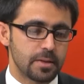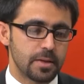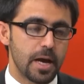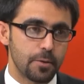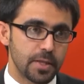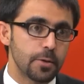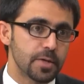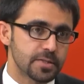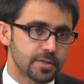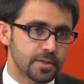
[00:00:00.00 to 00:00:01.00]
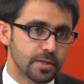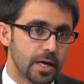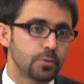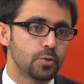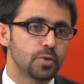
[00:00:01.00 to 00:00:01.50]
how
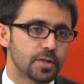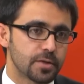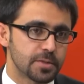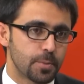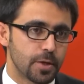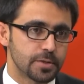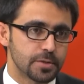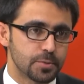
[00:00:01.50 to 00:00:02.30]
Turkey responded